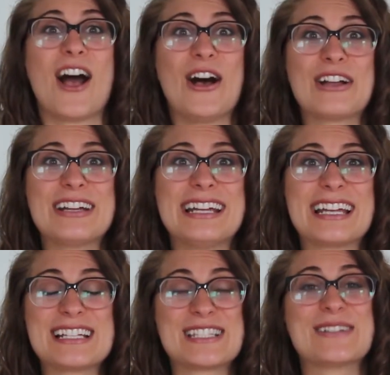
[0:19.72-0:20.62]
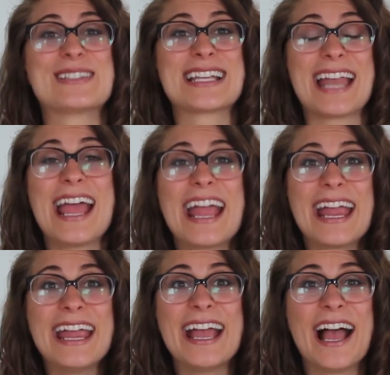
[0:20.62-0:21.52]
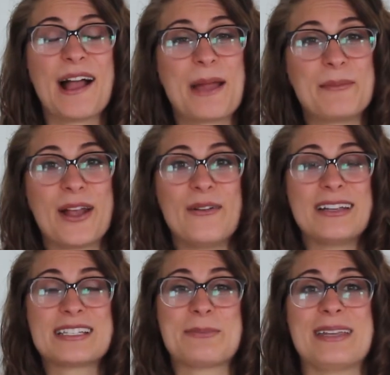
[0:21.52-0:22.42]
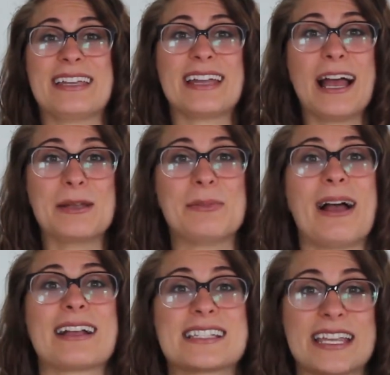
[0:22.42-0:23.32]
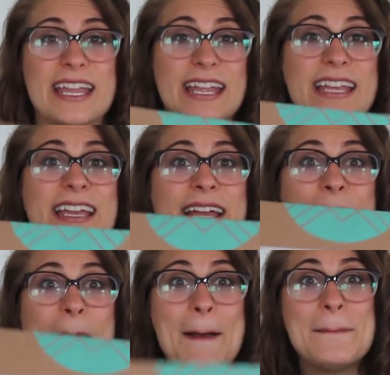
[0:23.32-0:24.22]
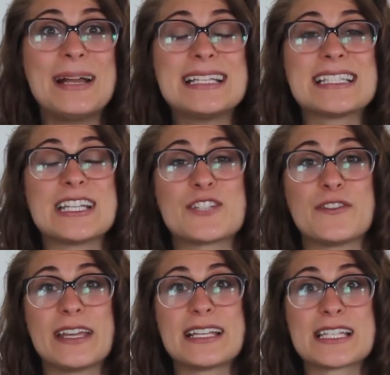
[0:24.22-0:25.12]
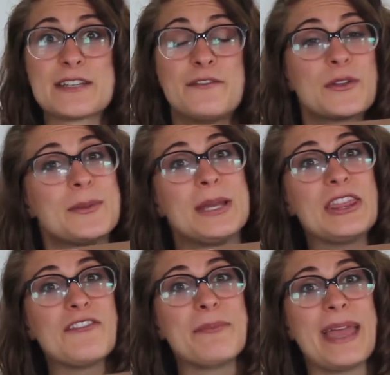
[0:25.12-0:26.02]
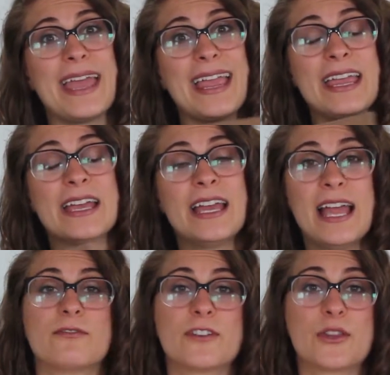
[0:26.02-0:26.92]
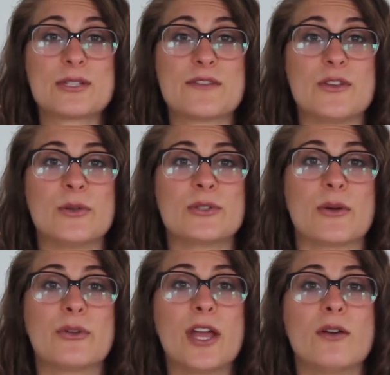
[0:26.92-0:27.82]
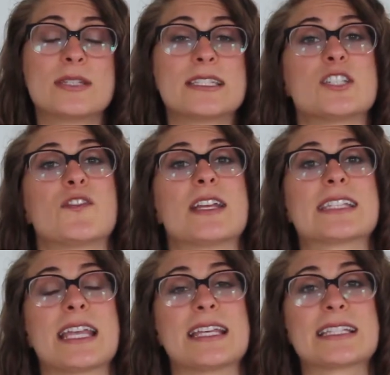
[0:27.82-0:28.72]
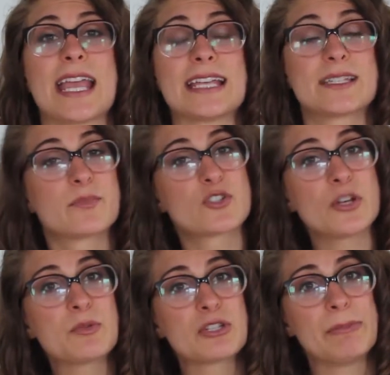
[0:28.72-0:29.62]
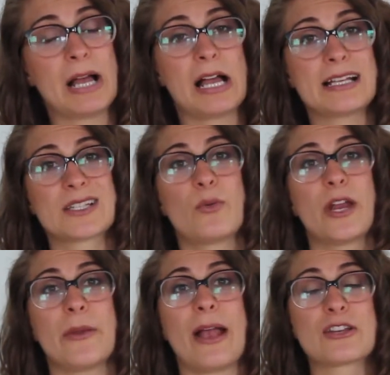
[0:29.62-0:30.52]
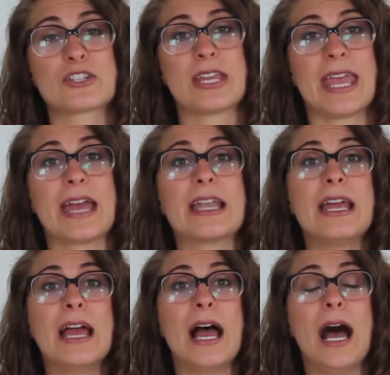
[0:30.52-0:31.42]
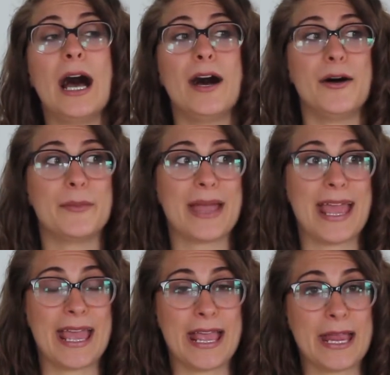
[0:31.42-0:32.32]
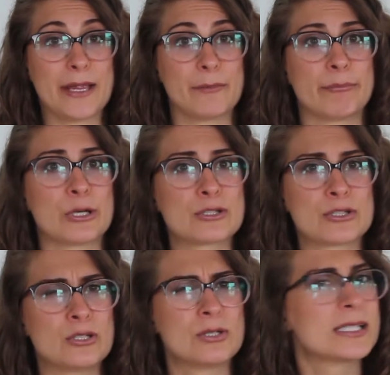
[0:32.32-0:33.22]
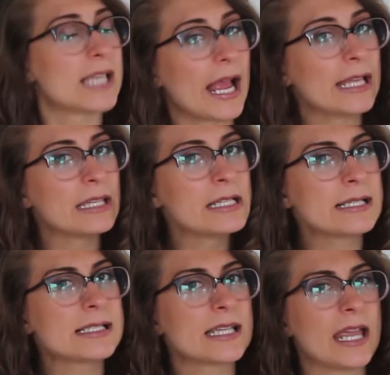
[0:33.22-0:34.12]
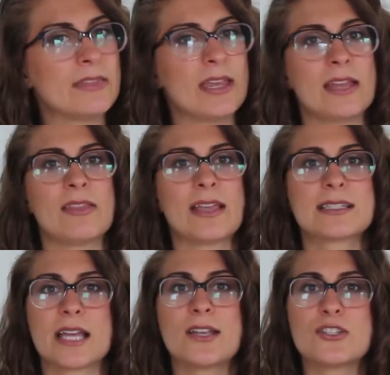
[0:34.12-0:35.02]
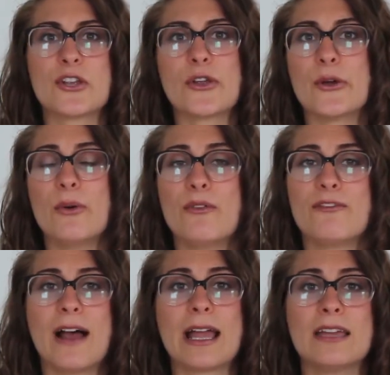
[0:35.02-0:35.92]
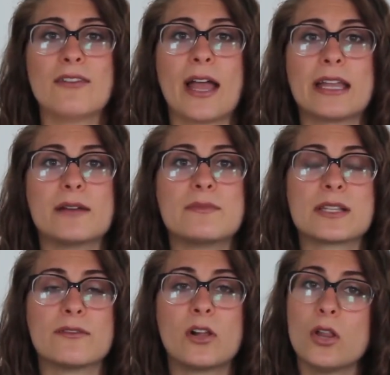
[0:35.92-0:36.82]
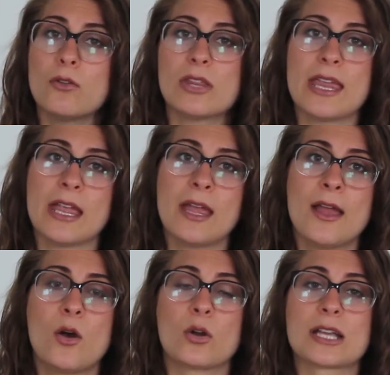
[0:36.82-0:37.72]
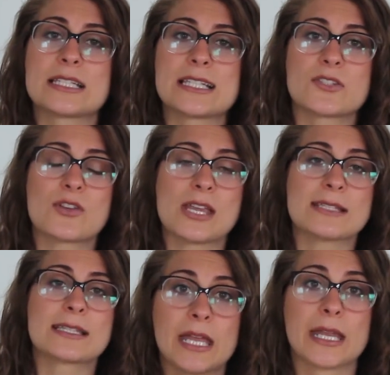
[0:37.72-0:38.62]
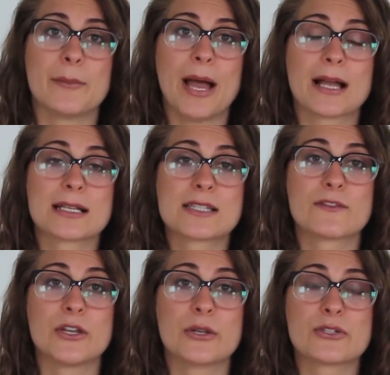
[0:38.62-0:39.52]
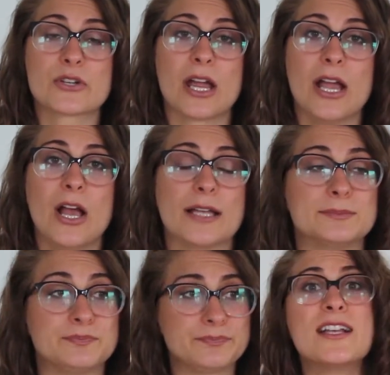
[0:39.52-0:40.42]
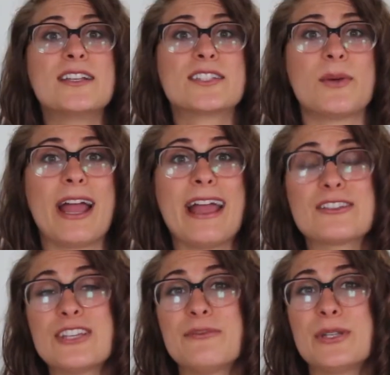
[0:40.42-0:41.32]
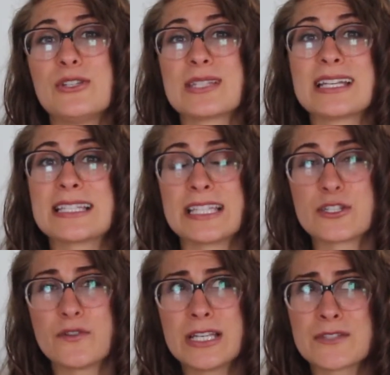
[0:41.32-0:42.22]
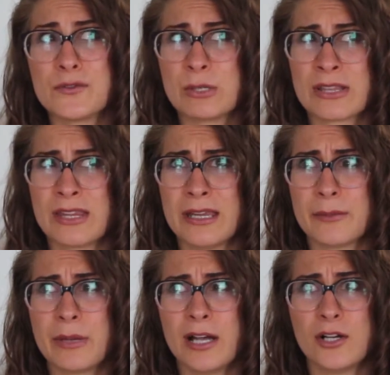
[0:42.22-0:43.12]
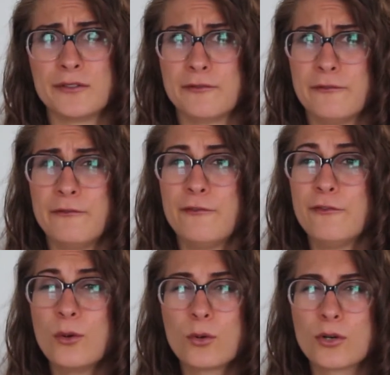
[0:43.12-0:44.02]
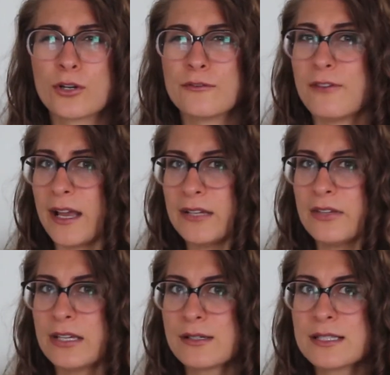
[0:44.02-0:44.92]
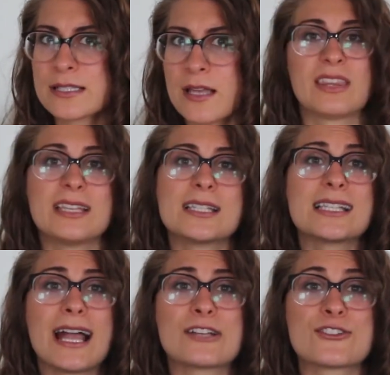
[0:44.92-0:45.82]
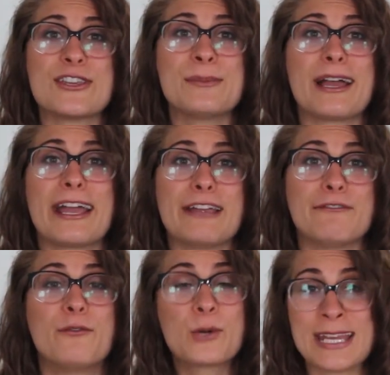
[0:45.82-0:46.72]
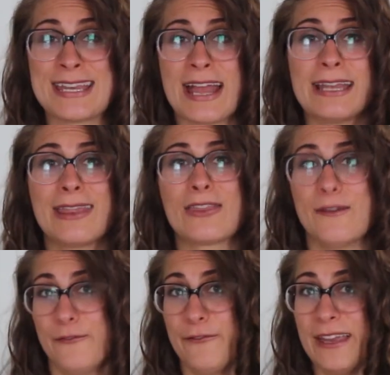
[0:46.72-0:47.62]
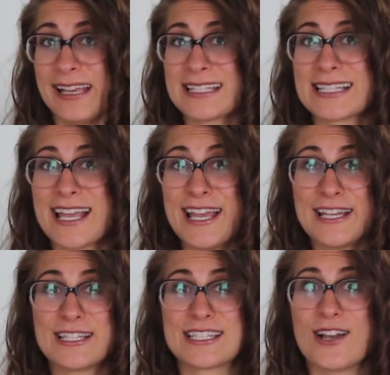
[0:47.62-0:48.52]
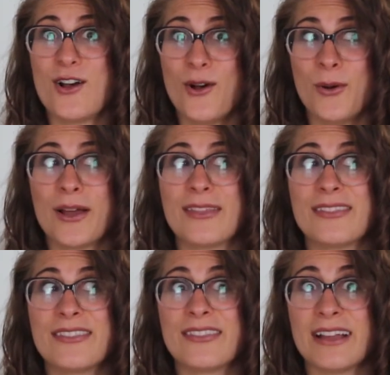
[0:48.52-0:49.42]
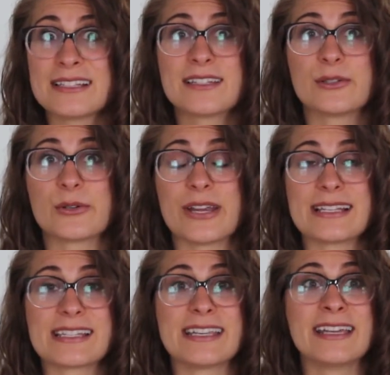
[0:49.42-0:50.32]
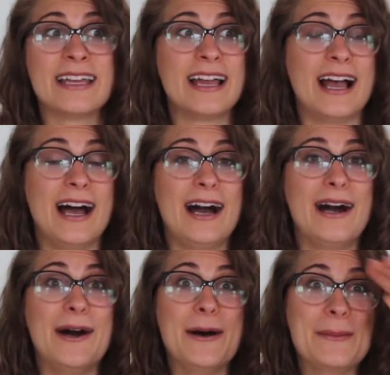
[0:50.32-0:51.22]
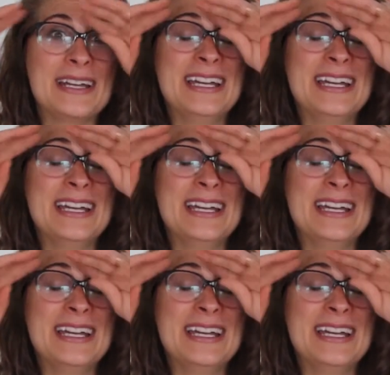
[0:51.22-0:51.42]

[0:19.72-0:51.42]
Alright, so today I'm going to be unboxing my Stitch Fix for the month of May. For those of you who don't know, Stitch Fix is a subscription box where you actually get um, a personal stylist and then they send you five items of clothing or accessories in a box for you to try on. So I actually have been using Stitch Fix for I think about four or five years. This is actually my 49th fix, so that's a little crazy. Um,